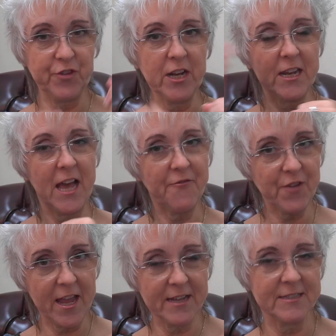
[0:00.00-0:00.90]
Feel
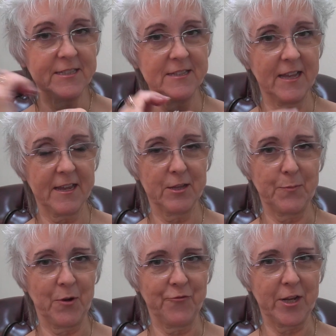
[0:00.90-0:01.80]
love and see the
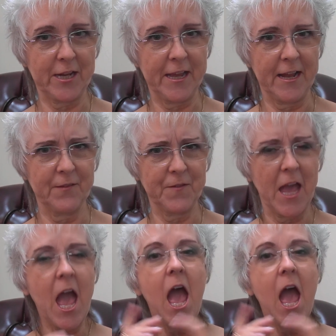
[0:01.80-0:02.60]
cat perfectly healthy.